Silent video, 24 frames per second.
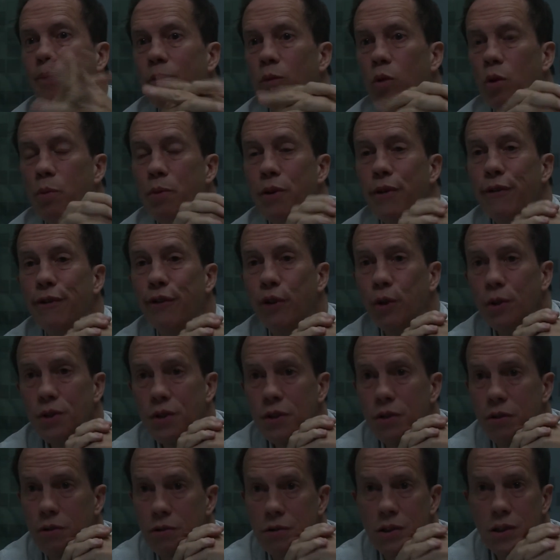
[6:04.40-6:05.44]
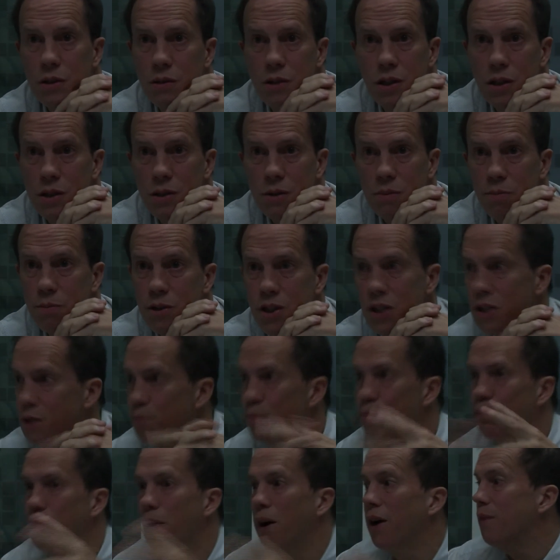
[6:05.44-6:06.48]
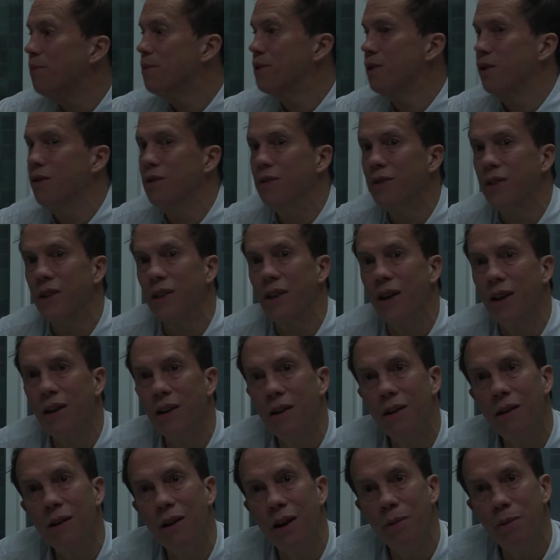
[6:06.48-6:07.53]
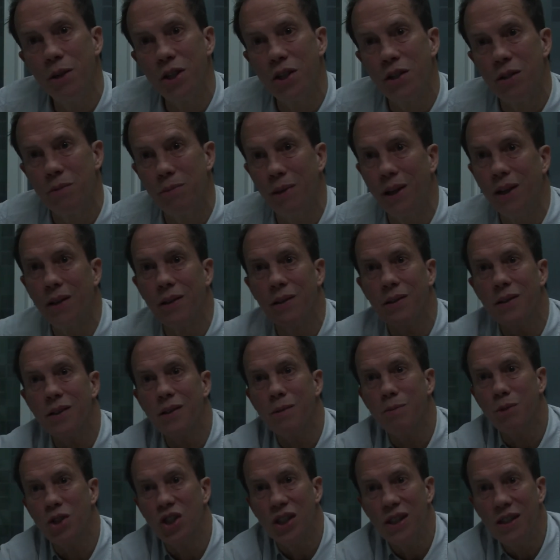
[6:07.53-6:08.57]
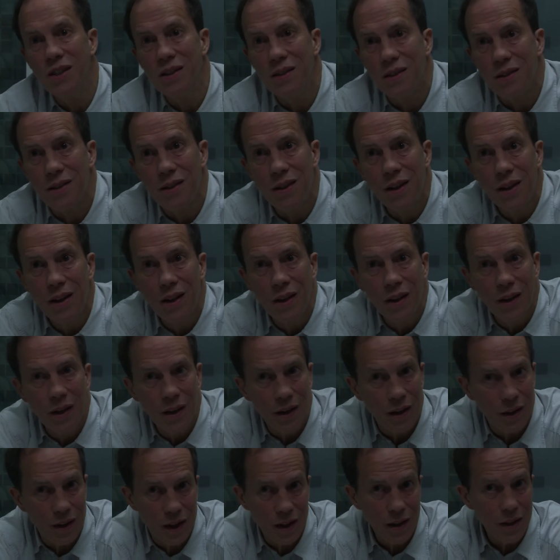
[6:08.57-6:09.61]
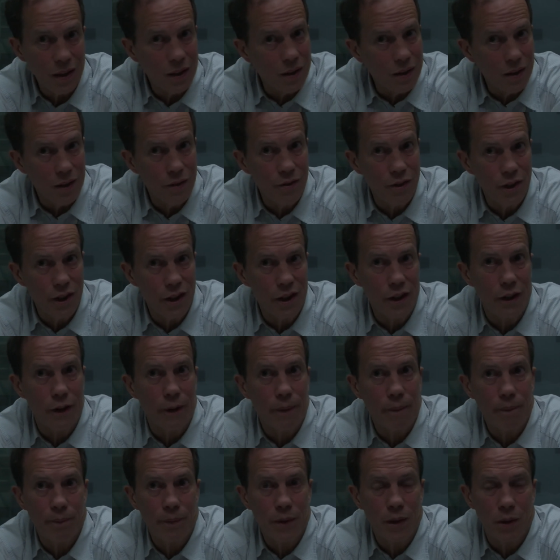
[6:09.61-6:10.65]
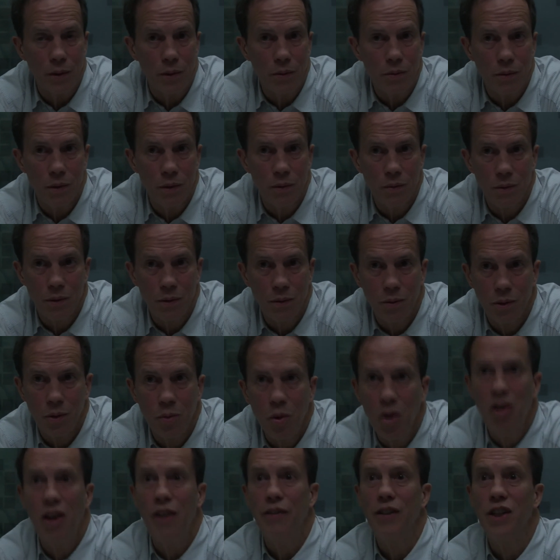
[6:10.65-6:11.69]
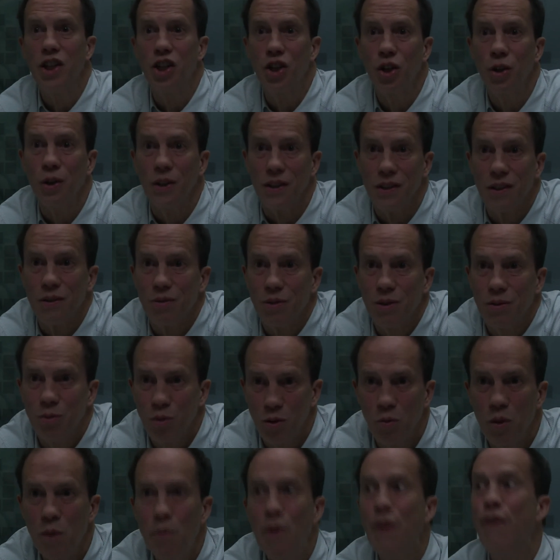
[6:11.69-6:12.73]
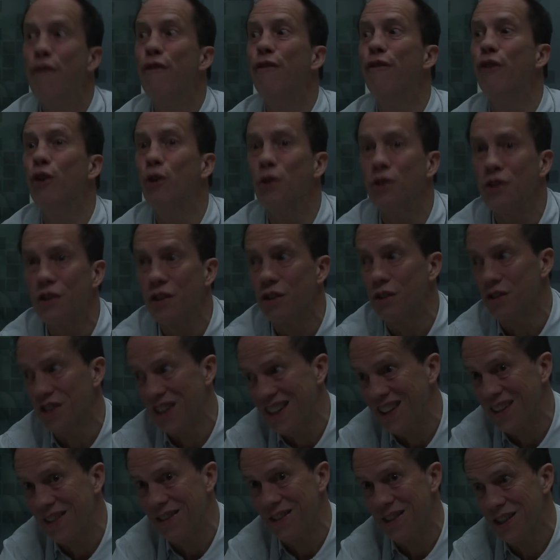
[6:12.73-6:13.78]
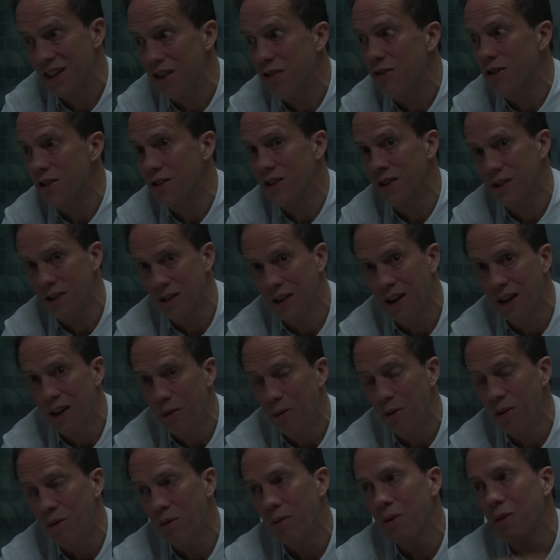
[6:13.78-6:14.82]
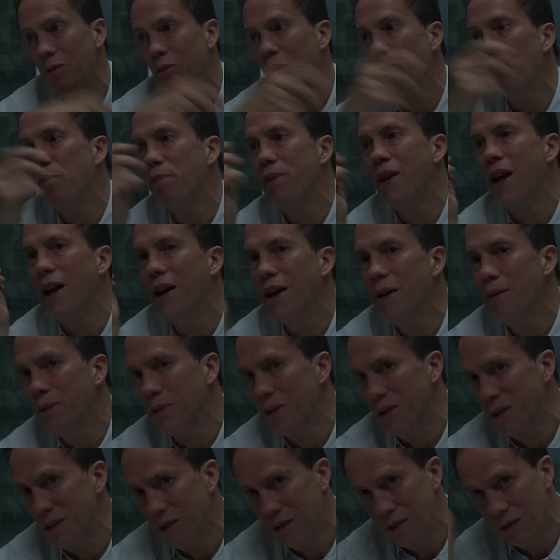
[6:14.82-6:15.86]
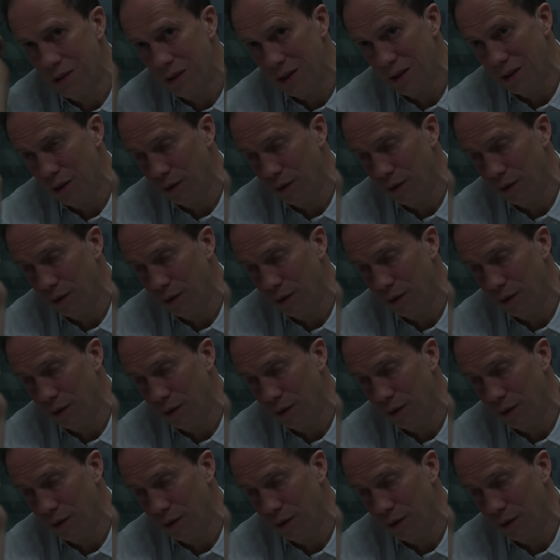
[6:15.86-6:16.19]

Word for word: we'll be forced to just, just, just by observing how, how much smarter these machines are getting every year. You know, we won't have any choice. We'll be forced to take it seriously. We, we won't be able in, in